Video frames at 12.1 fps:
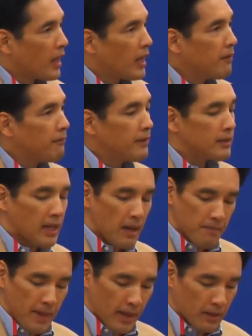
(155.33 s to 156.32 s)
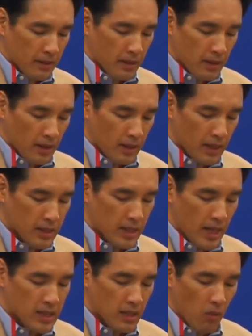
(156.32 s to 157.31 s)
If we do not make this
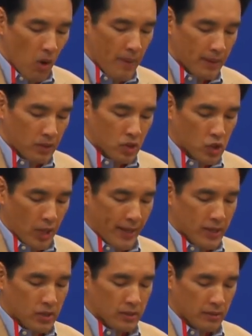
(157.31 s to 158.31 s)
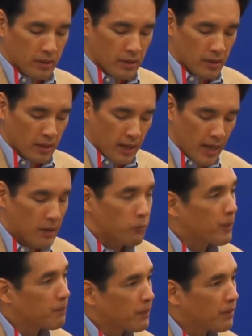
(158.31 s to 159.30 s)
as the moment to change and
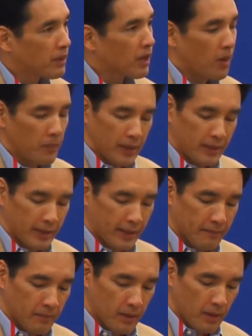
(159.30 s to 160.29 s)
rebuild the community,